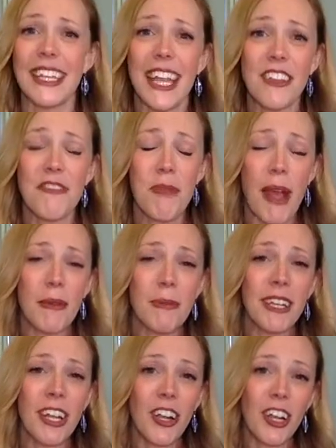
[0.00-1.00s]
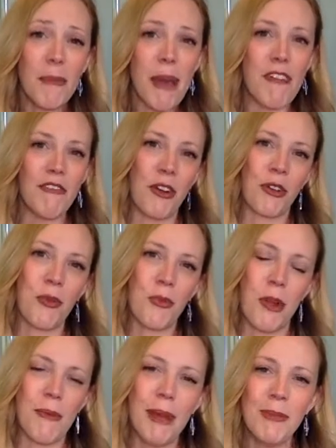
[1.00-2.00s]
Now, you've probably heard about vocal
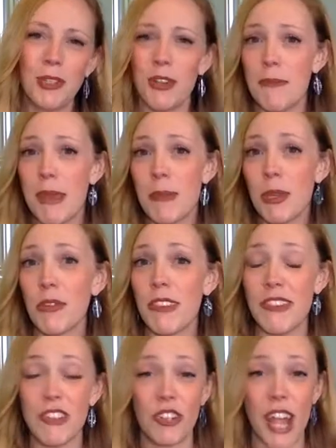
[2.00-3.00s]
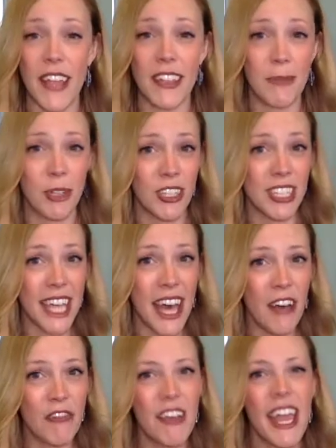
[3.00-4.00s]
warm-ups, or maybe you even tried them
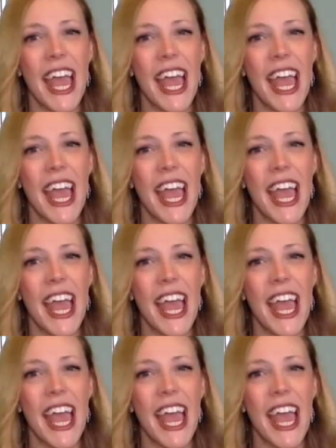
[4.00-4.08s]
yourself,